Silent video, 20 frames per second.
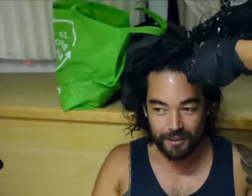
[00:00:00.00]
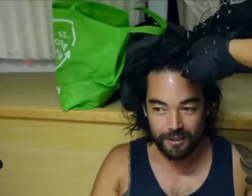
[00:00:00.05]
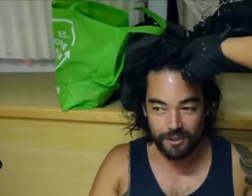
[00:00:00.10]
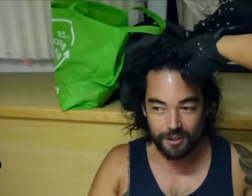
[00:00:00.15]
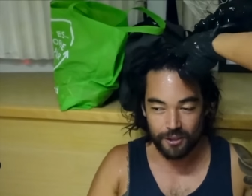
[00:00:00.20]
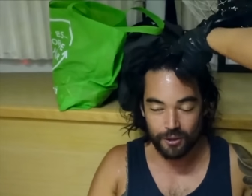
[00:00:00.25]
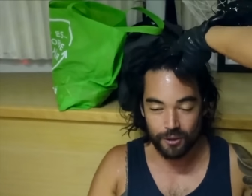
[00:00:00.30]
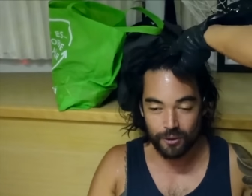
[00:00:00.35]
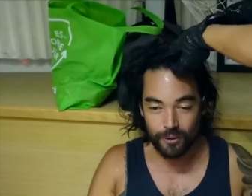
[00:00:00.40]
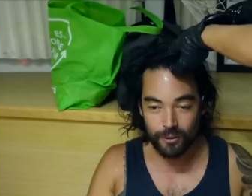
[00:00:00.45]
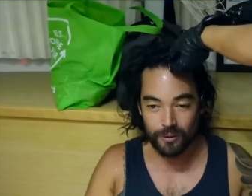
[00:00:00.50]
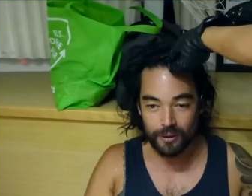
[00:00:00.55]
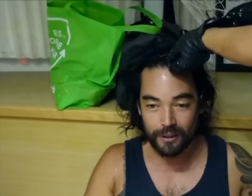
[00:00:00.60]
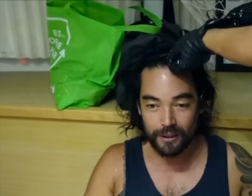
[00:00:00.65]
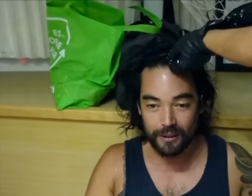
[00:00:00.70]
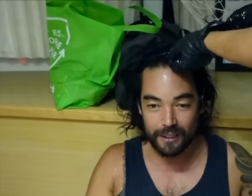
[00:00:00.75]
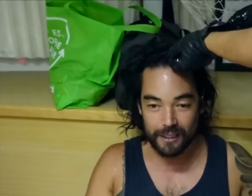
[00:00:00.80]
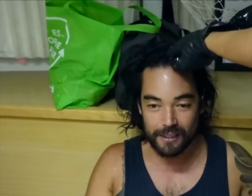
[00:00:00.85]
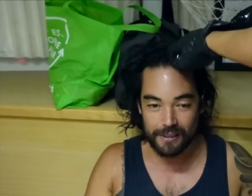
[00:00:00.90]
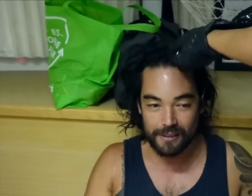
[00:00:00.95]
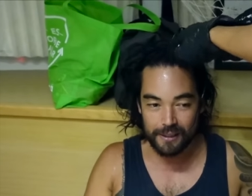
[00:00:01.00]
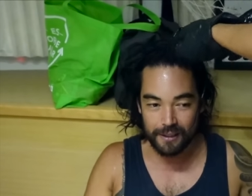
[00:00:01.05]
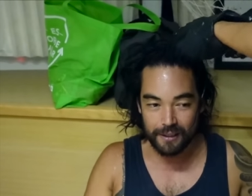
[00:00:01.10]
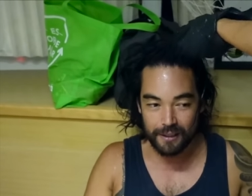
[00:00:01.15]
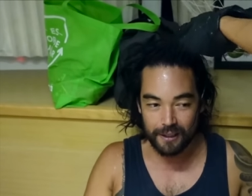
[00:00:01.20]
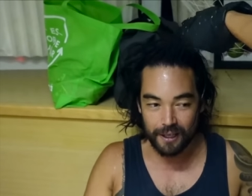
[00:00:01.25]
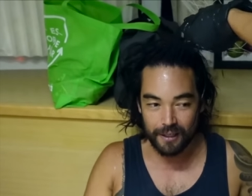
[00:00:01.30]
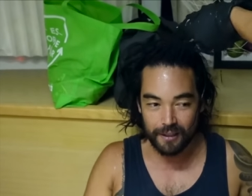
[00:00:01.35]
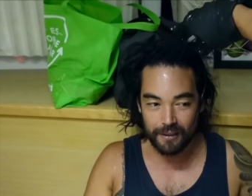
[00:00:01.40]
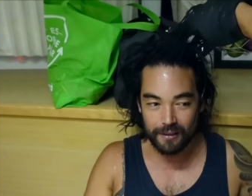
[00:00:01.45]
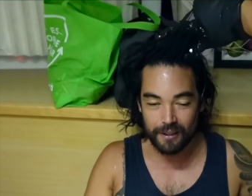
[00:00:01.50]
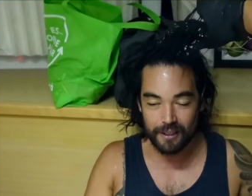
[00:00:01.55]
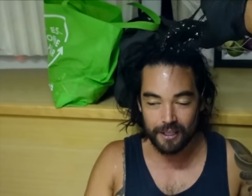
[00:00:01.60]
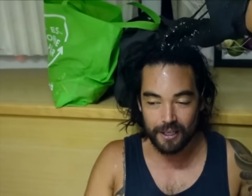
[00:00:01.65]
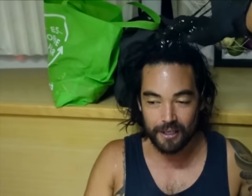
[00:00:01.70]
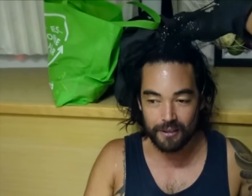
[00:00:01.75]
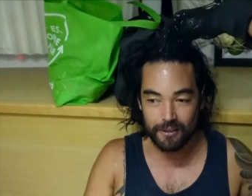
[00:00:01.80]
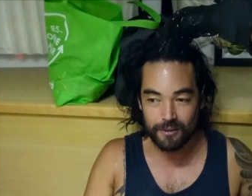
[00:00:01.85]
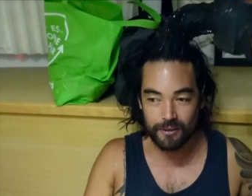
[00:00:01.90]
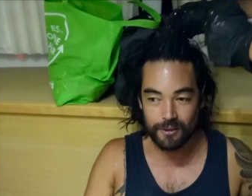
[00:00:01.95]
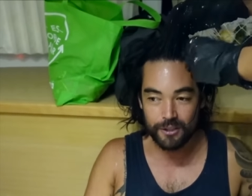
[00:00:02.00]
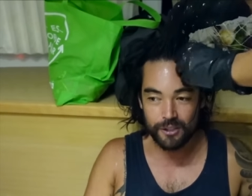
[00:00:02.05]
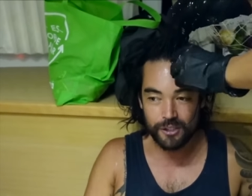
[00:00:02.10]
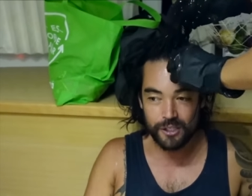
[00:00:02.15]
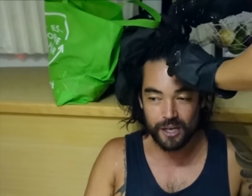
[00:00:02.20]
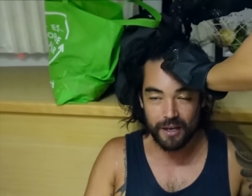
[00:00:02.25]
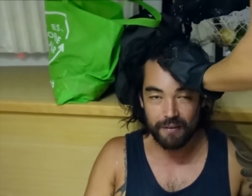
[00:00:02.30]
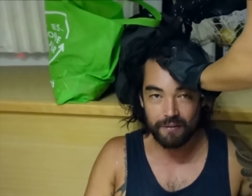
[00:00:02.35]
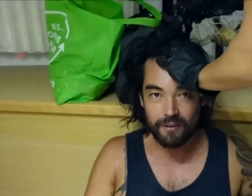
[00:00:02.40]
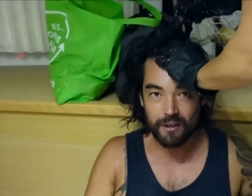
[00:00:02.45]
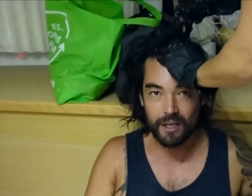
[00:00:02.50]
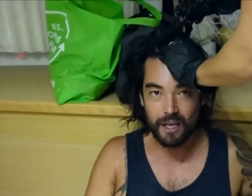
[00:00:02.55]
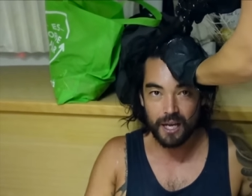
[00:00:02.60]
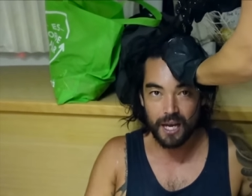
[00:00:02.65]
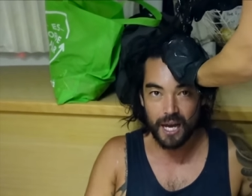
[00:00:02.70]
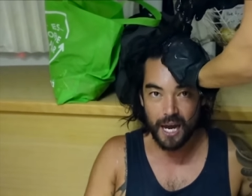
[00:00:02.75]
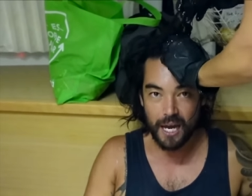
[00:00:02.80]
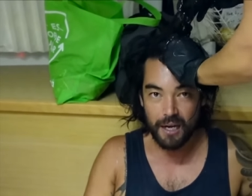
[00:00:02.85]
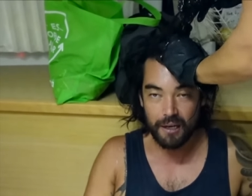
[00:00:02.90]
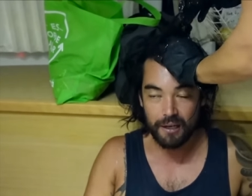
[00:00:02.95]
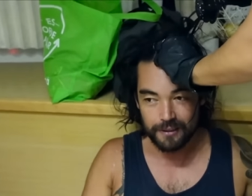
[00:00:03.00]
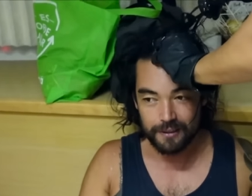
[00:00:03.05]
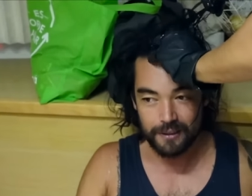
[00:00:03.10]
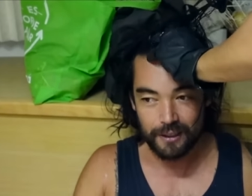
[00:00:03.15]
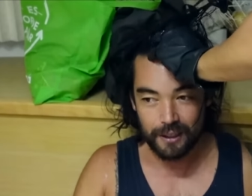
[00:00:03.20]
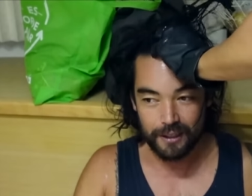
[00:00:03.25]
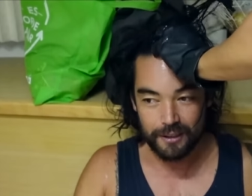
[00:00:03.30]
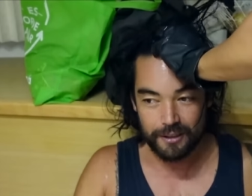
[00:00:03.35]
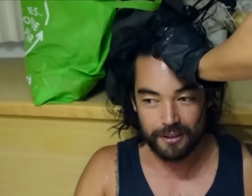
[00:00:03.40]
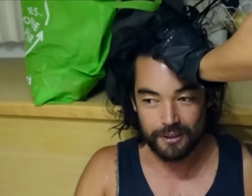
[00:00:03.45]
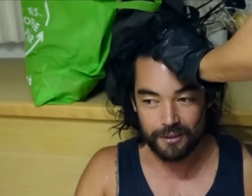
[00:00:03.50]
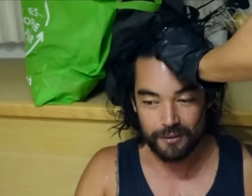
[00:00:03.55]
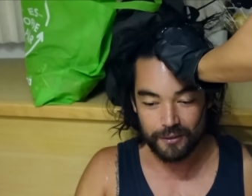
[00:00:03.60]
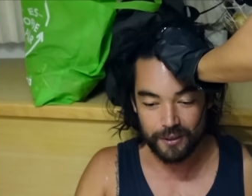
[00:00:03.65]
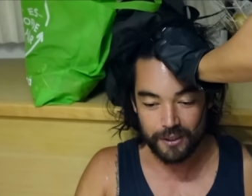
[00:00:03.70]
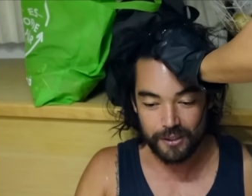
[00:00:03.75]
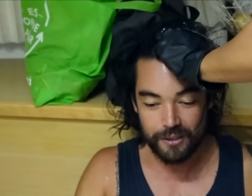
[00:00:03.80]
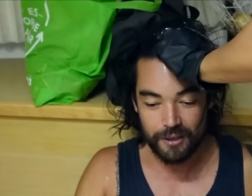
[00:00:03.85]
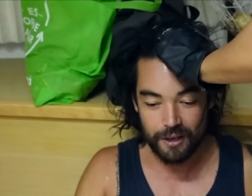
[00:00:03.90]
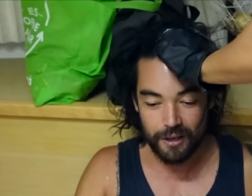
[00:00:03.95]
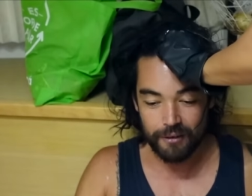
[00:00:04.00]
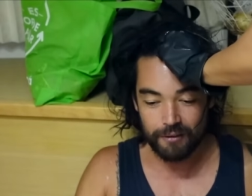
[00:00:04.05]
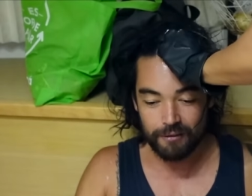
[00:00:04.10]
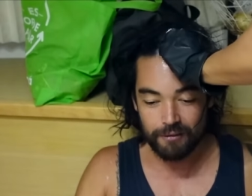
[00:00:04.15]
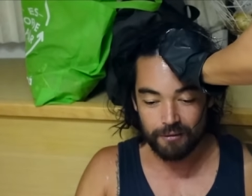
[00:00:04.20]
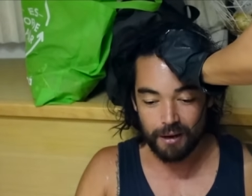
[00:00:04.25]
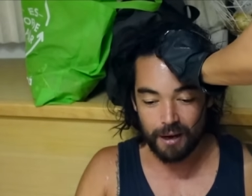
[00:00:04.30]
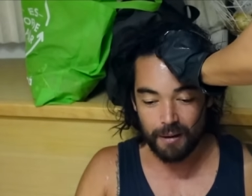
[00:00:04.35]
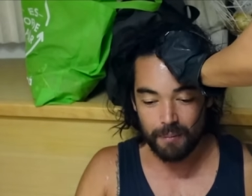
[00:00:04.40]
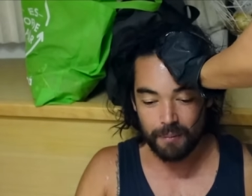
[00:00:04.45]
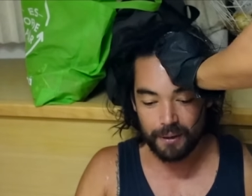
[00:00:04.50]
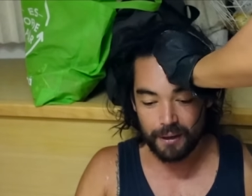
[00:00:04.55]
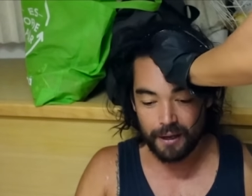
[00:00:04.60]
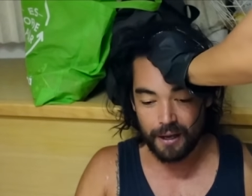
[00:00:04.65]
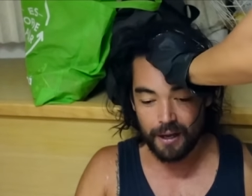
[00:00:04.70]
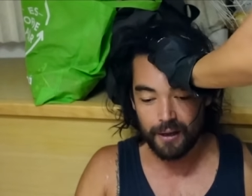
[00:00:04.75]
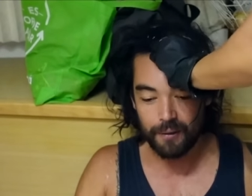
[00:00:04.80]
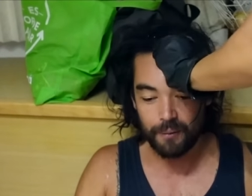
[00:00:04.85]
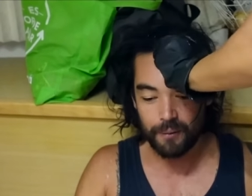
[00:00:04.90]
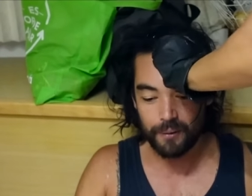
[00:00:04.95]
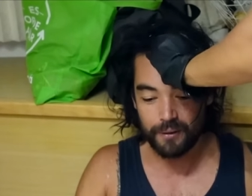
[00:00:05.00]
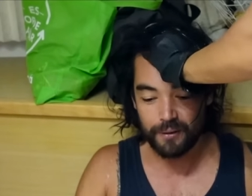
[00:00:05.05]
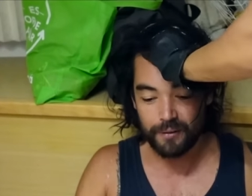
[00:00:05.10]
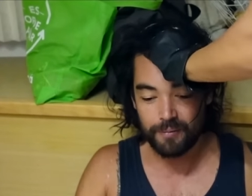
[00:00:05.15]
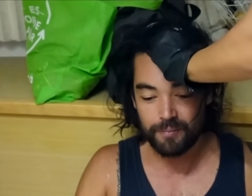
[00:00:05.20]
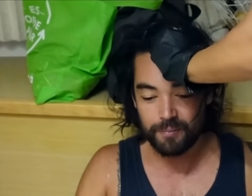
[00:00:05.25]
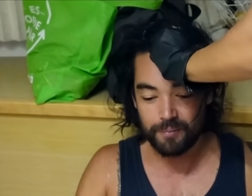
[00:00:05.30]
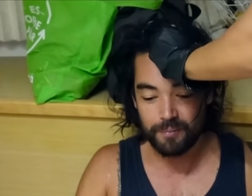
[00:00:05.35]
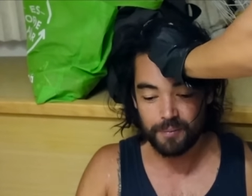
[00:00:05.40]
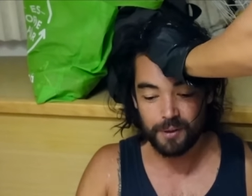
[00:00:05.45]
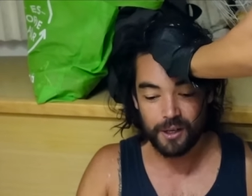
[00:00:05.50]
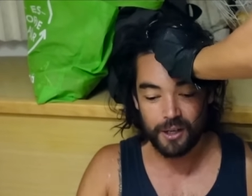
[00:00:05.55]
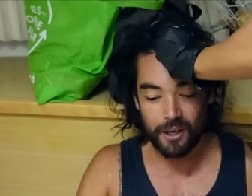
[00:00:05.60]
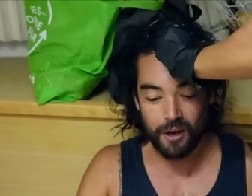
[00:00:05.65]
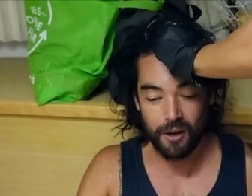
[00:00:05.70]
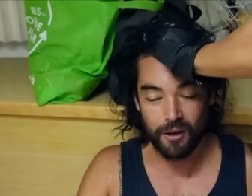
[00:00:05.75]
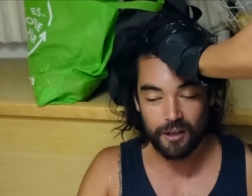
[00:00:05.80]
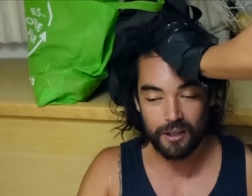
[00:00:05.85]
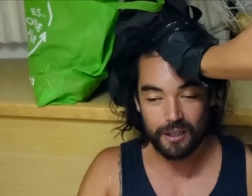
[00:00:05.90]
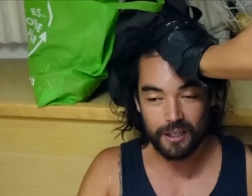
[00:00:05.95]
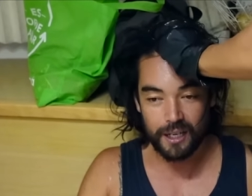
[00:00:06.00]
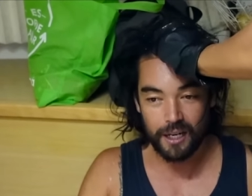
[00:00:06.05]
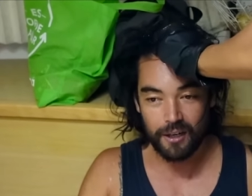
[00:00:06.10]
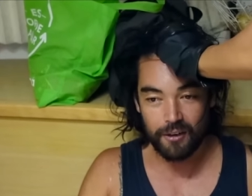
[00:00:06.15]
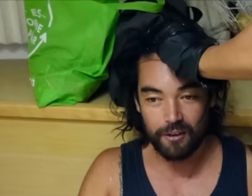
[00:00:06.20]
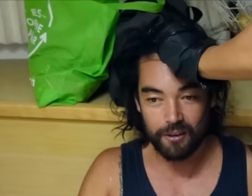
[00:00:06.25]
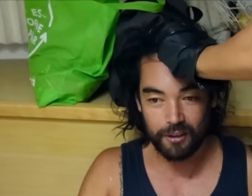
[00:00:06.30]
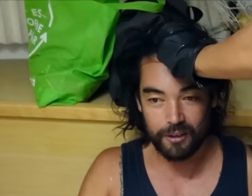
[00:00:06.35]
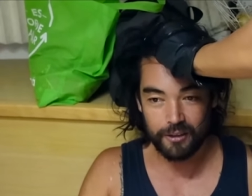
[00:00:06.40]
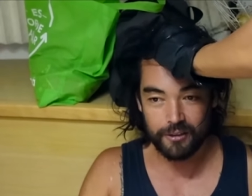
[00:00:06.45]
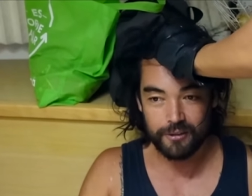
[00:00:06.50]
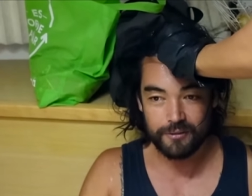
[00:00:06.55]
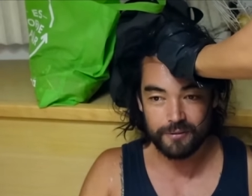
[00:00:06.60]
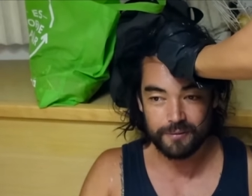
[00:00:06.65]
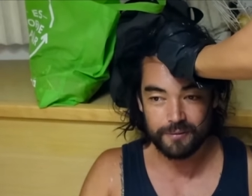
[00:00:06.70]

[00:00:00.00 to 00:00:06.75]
I just googled it and they said the only thing you can do is shave your head. So Sylvia's trying to rub it out with coconut oil.